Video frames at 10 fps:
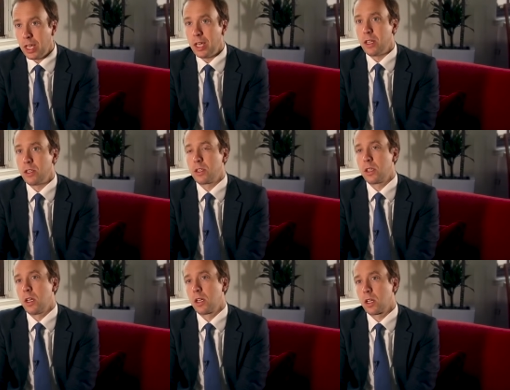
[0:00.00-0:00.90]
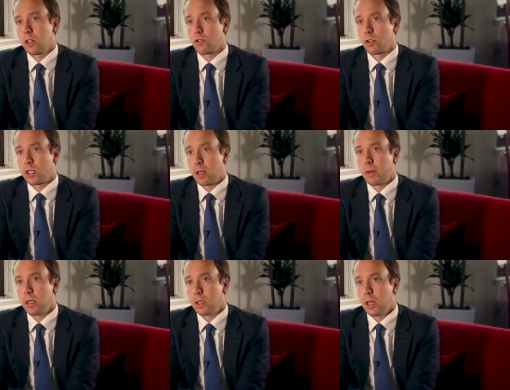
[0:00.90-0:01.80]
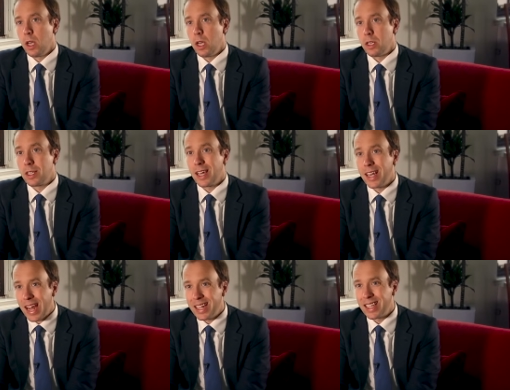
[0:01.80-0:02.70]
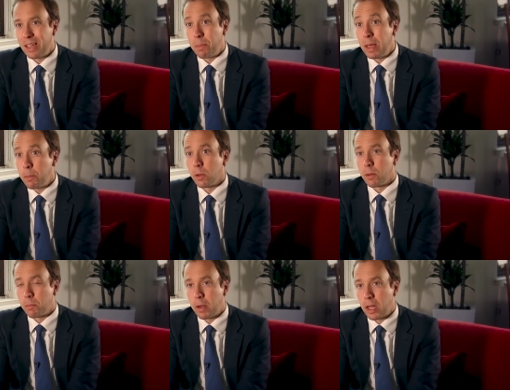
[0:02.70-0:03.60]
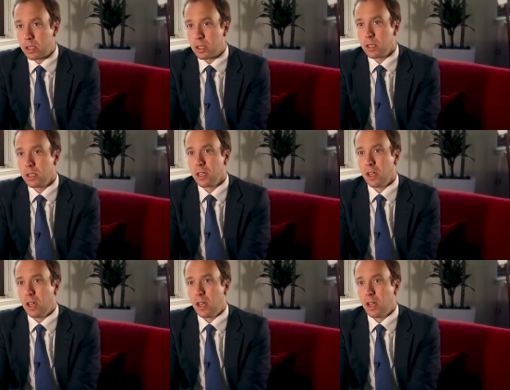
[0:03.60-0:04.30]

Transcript: year's Cultural Summit is connecting people and places,